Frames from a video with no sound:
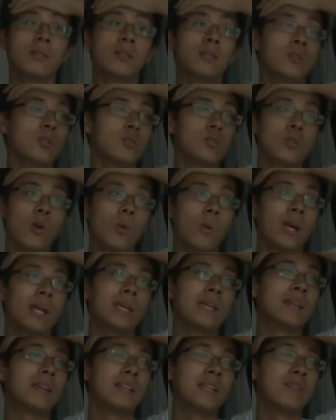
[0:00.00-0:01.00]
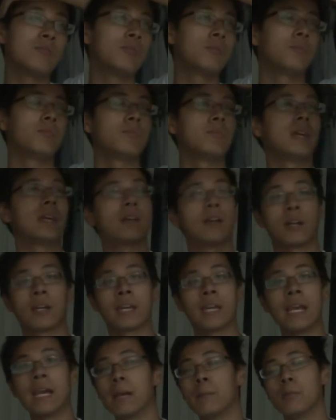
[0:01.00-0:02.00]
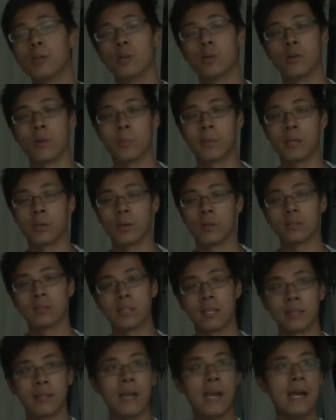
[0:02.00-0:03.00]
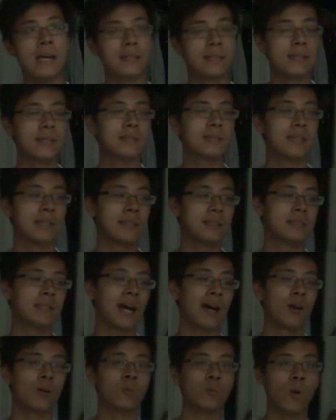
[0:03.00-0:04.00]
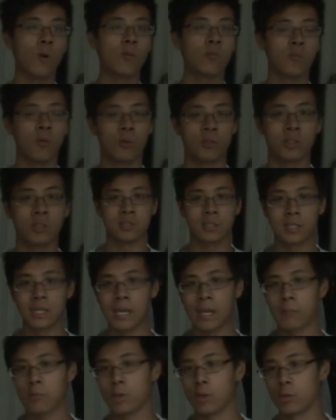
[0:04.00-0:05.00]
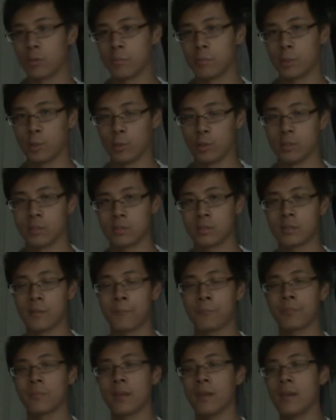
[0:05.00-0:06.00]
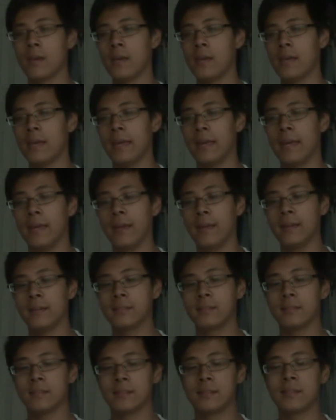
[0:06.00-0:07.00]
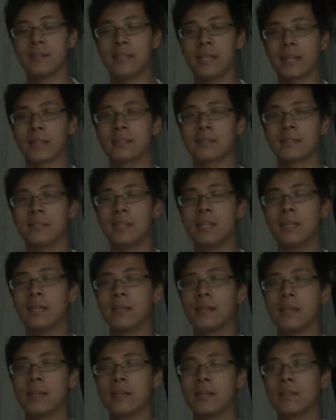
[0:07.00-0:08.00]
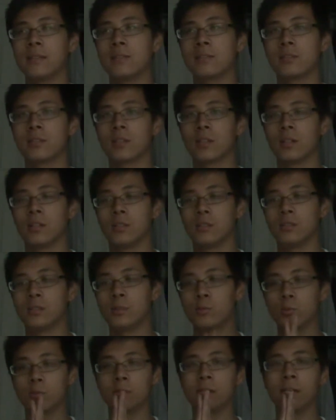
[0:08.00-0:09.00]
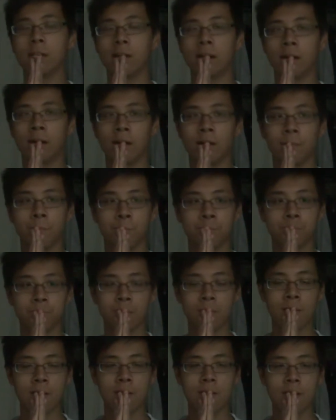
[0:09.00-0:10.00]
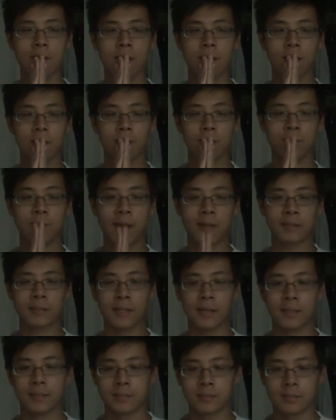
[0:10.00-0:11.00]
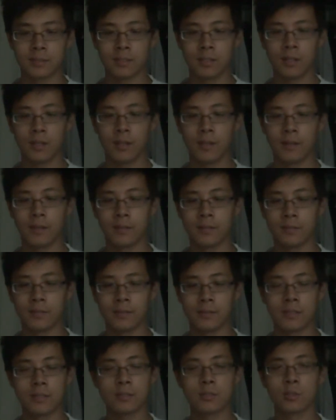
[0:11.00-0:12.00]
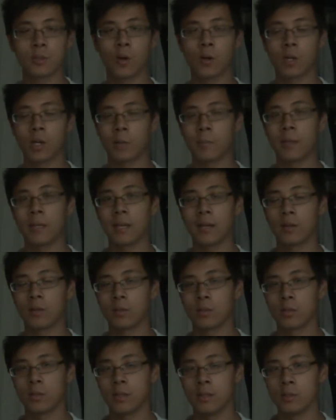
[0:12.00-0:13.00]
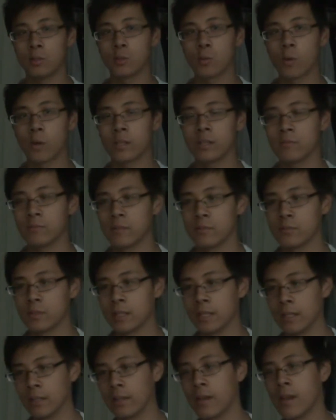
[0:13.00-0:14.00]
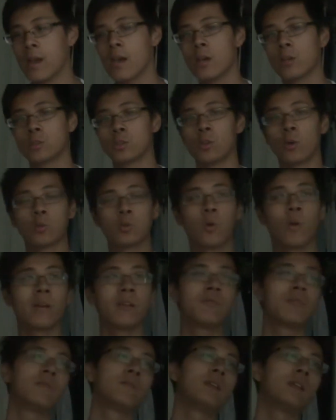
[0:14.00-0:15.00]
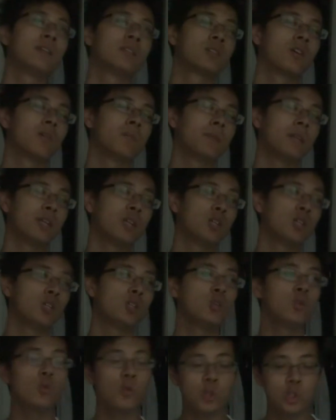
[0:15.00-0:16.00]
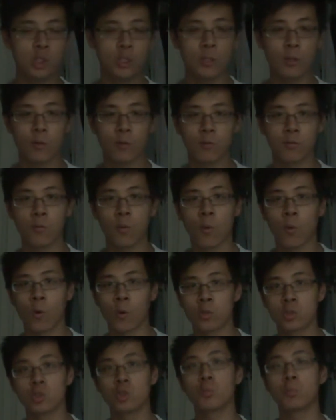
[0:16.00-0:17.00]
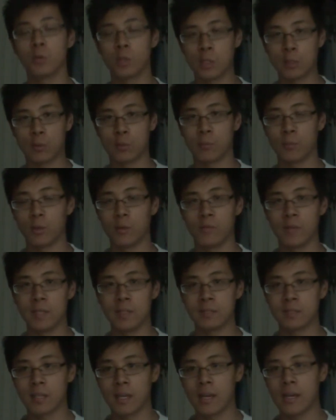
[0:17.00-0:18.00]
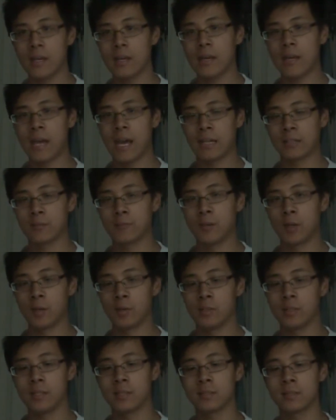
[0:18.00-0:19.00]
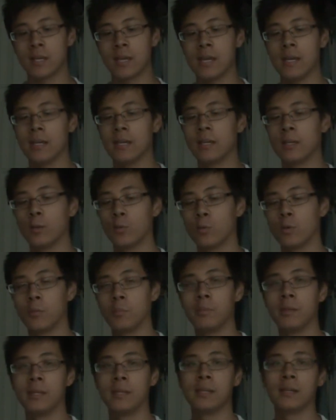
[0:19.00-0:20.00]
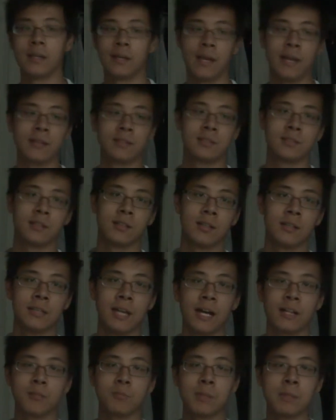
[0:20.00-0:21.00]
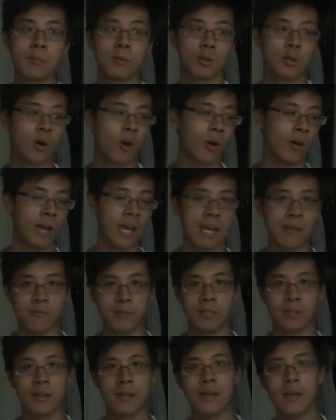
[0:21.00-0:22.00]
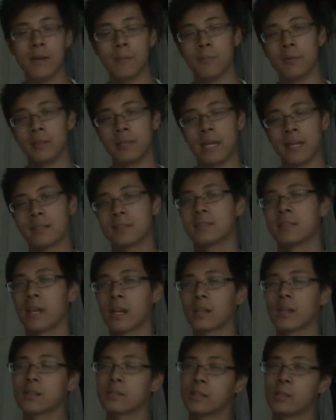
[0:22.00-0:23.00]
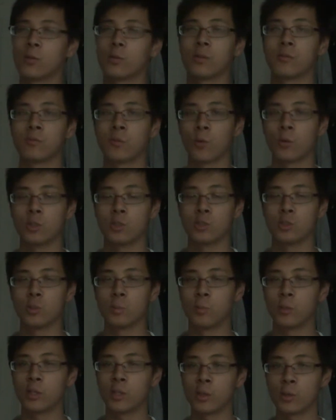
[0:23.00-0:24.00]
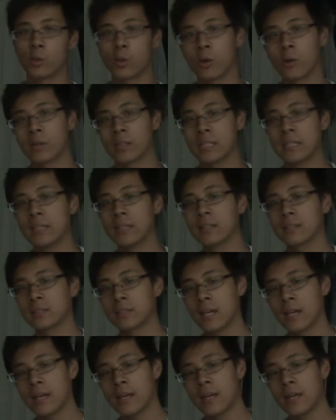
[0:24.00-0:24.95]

there's no way he can even make a cameo appearance, and this is not a role for a cameo appearance. And the next thing is literally uh, the fact that uh, this is all coming out in twenty fifteen. So twenty fifteen is going to be a huge year for superhero movies, at the very least. It will be, as a lot of people call, heaven, but that's technically only for the superhero geeks